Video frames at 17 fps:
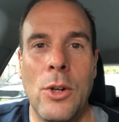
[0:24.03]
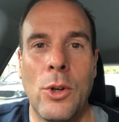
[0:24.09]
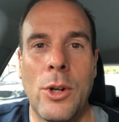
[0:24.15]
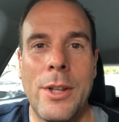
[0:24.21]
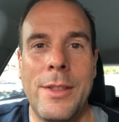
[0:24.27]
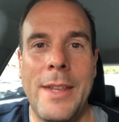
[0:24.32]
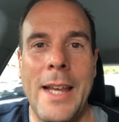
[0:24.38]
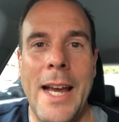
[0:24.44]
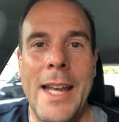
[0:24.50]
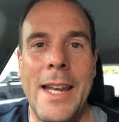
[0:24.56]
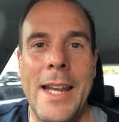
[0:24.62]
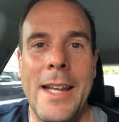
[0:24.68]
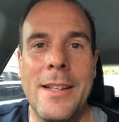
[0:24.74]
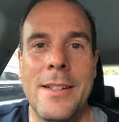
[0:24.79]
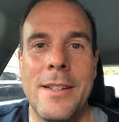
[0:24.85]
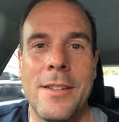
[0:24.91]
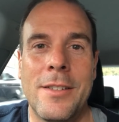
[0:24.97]
look at that
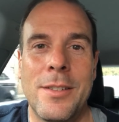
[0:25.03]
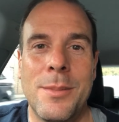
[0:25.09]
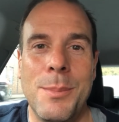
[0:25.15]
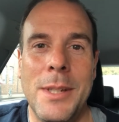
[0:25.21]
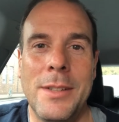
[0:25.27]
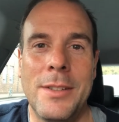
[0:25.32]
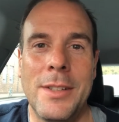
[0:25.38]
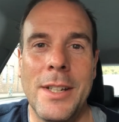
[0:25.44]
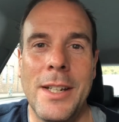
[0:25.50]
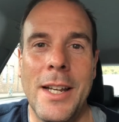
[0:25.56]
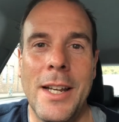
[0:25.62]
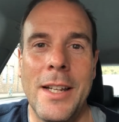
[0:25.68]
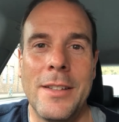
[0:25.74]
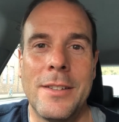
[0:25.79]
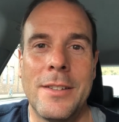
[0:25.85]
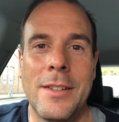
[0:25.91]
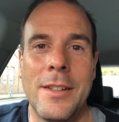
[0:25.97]
and dismiss it
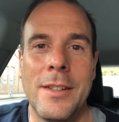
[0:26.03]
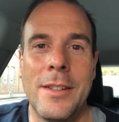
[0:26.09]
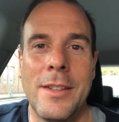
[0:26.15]
as